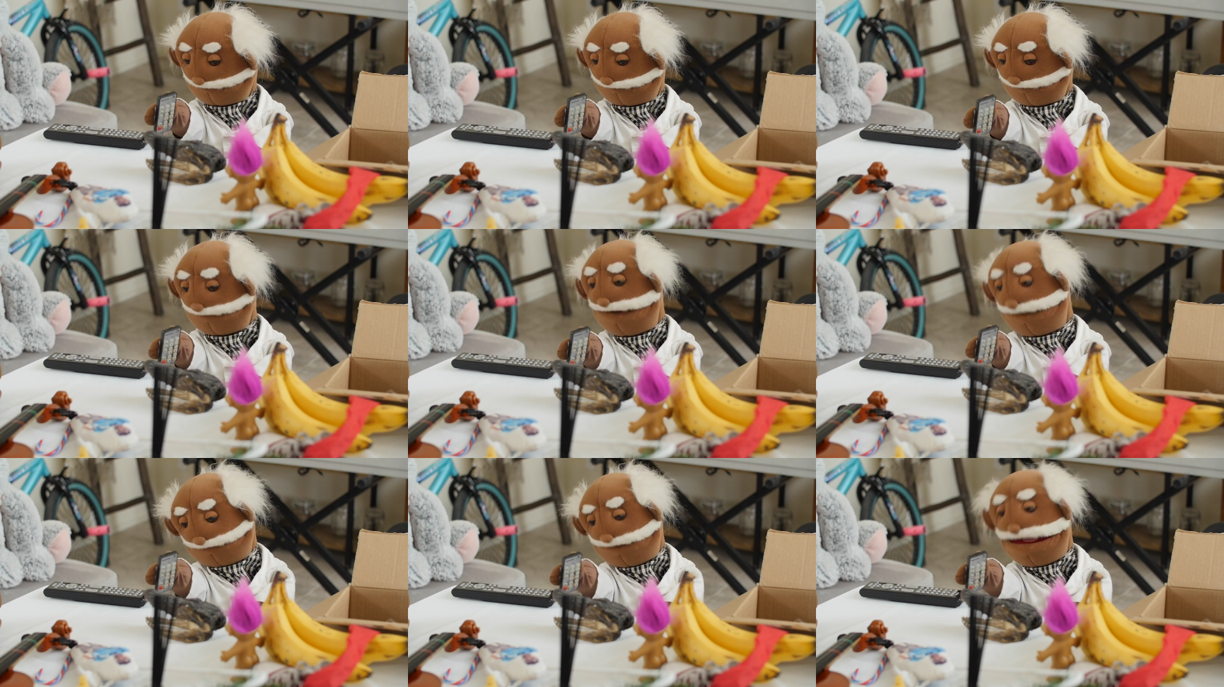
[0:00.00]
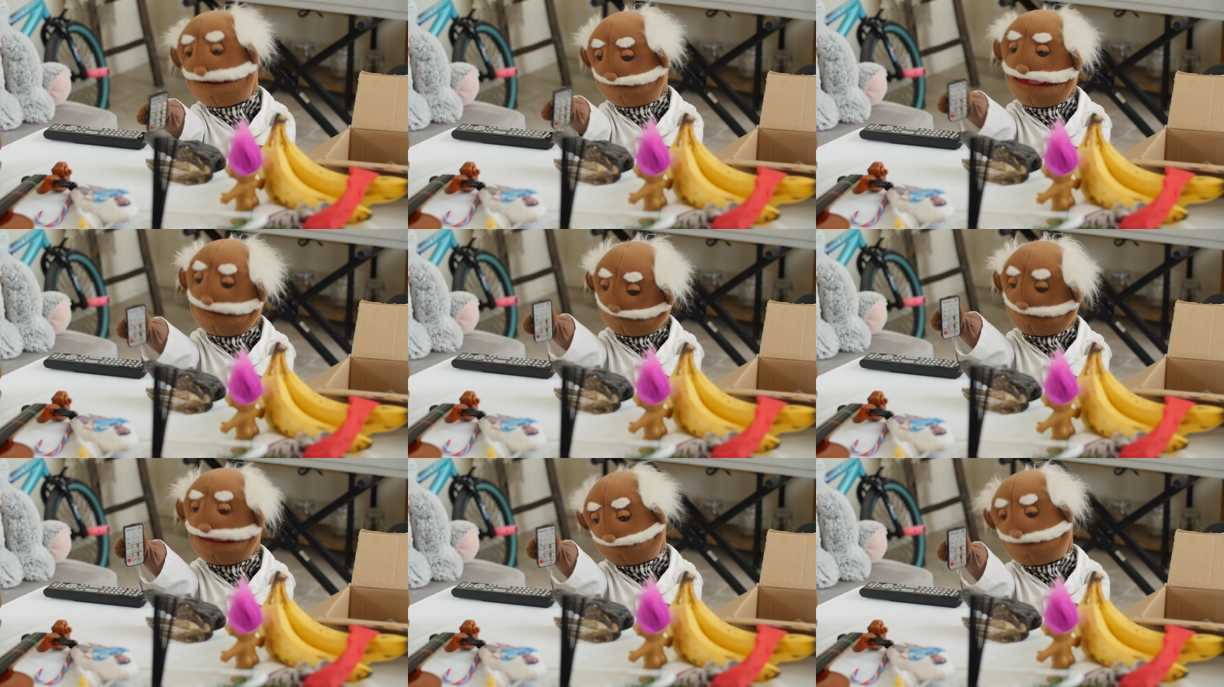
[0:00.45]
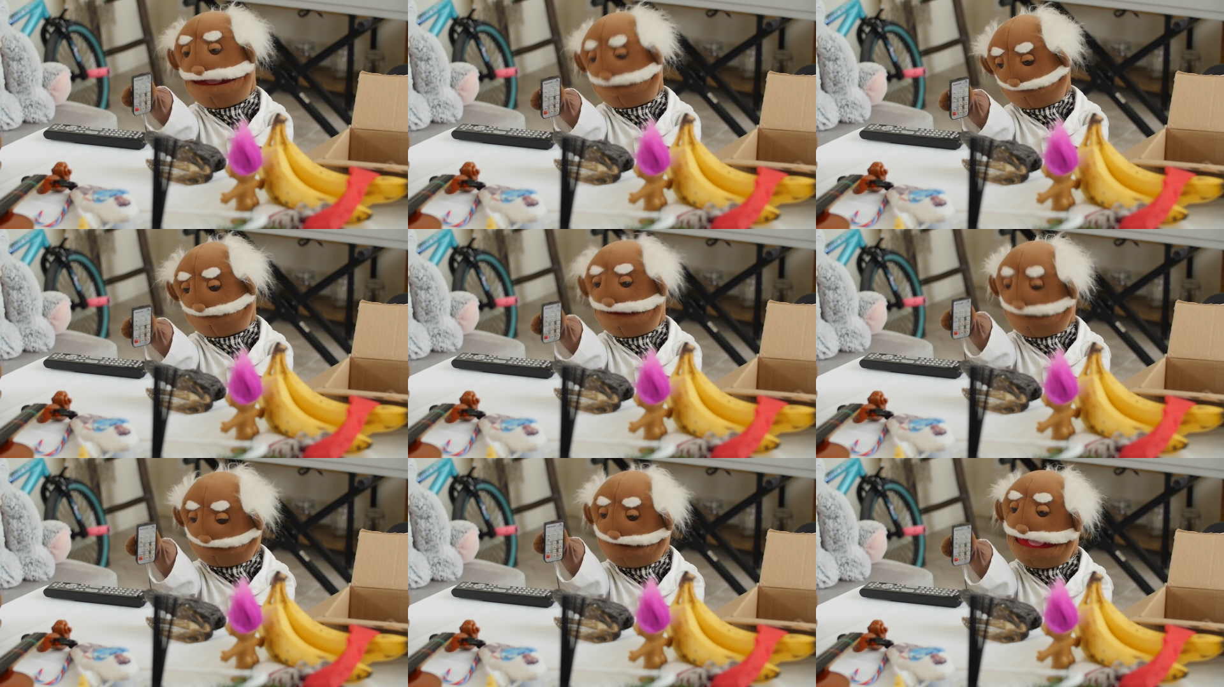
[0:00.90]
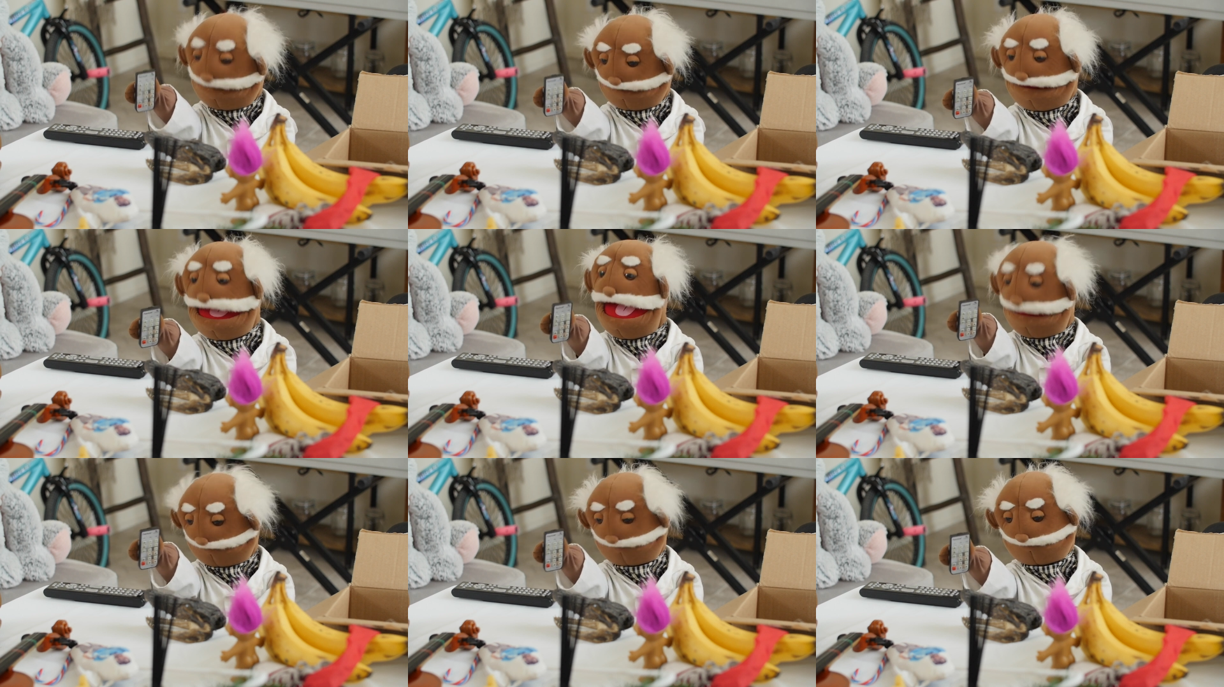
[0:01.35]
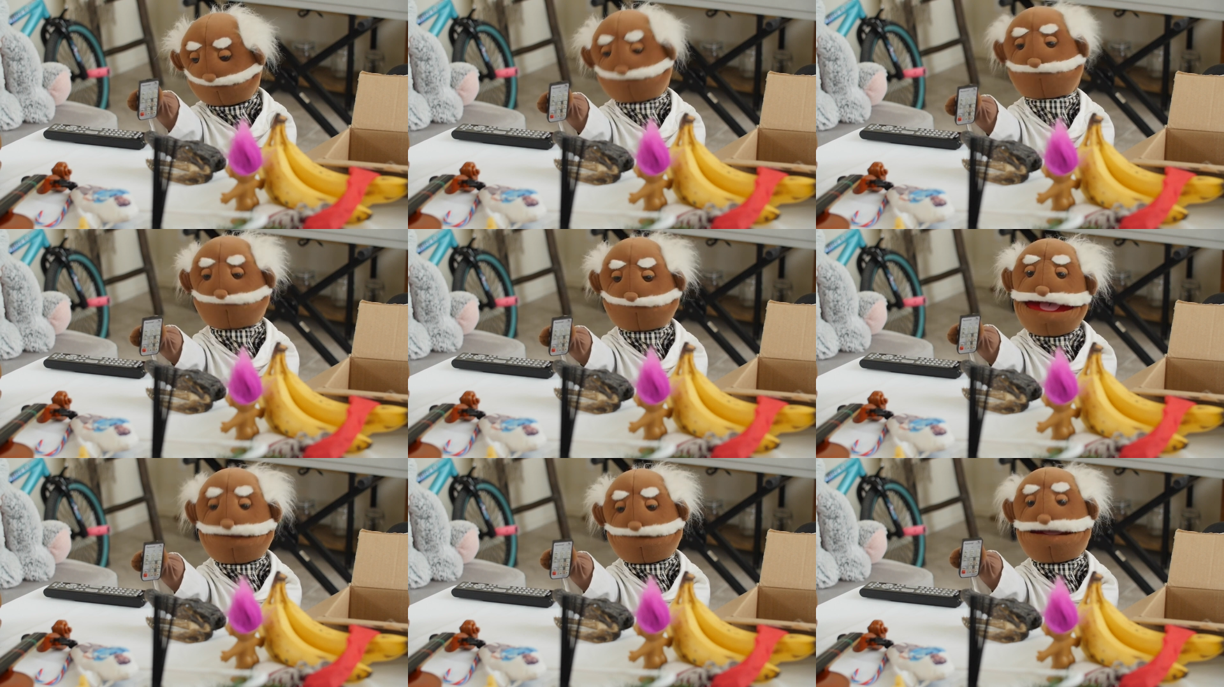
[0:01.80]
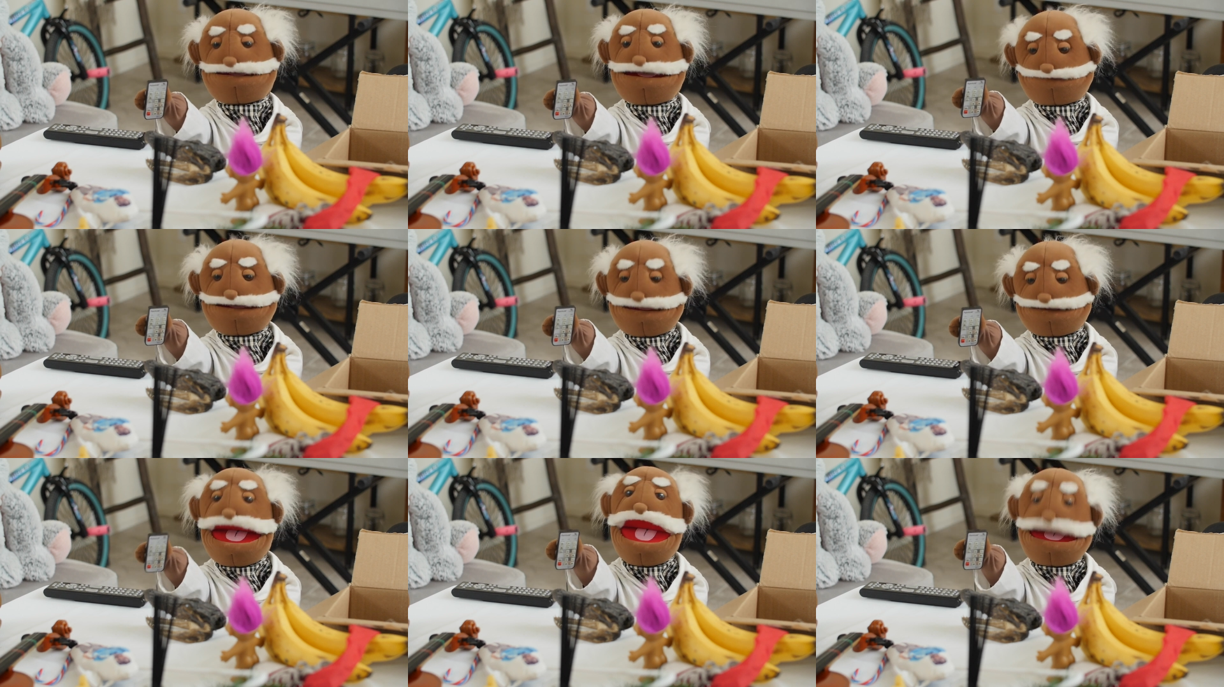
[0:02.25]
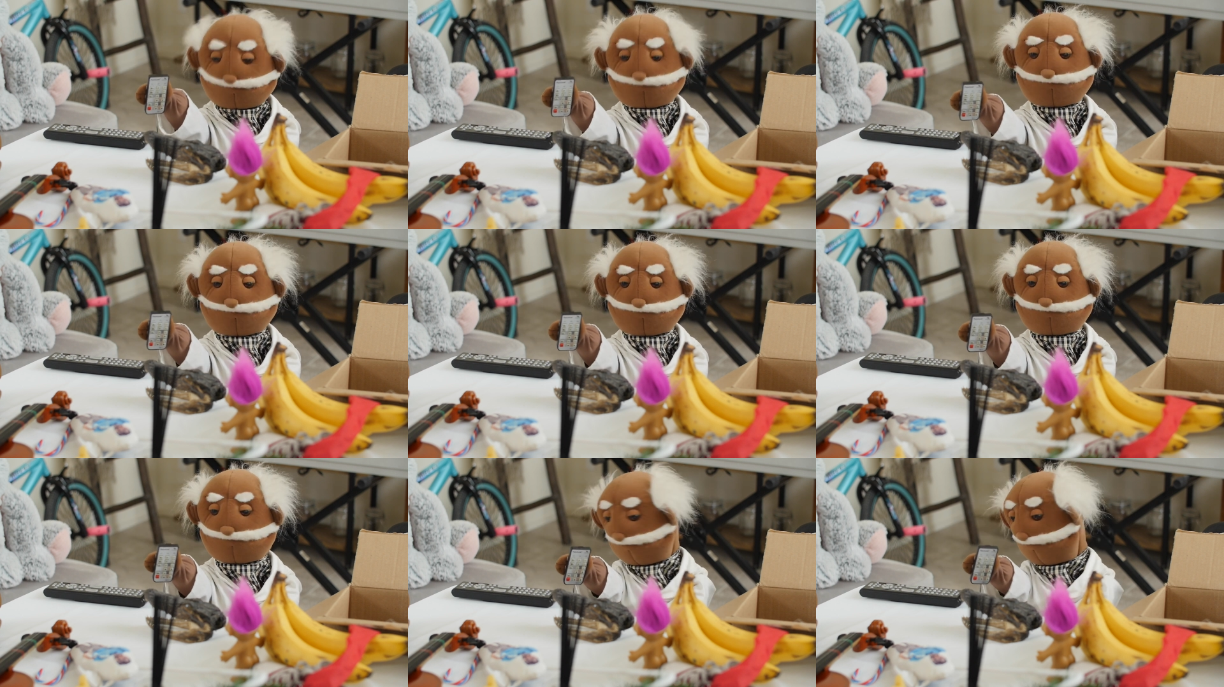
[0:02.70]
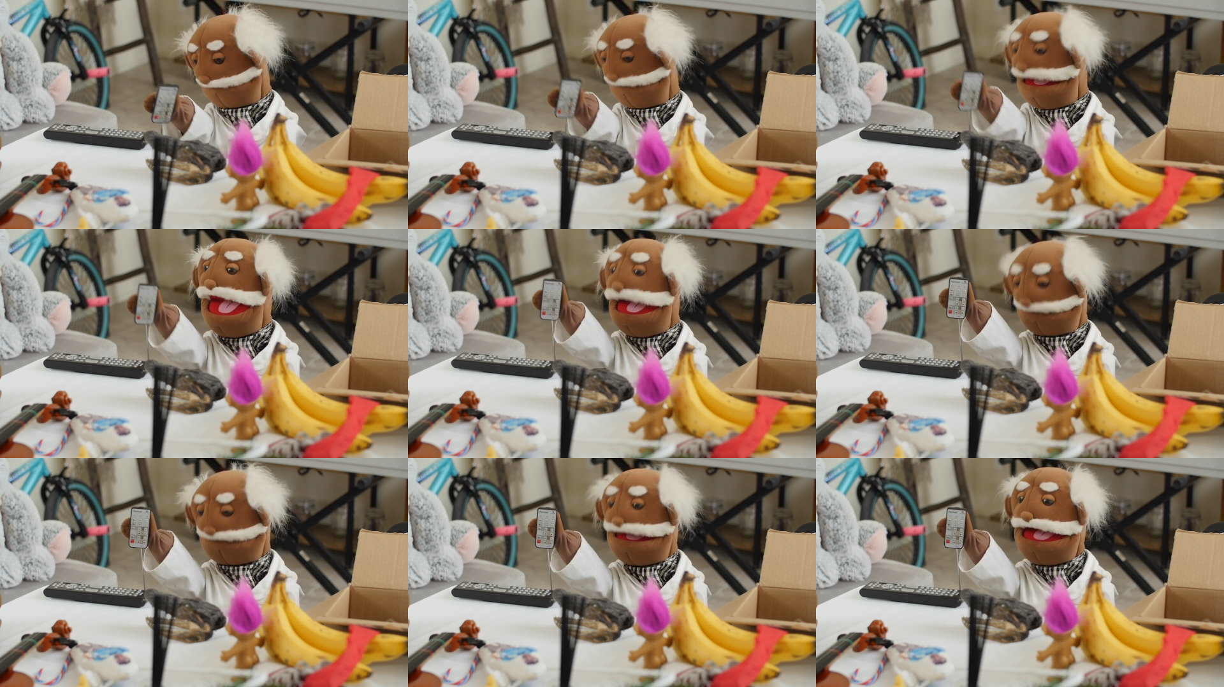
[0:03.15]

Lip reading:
[unreadable: no face in view]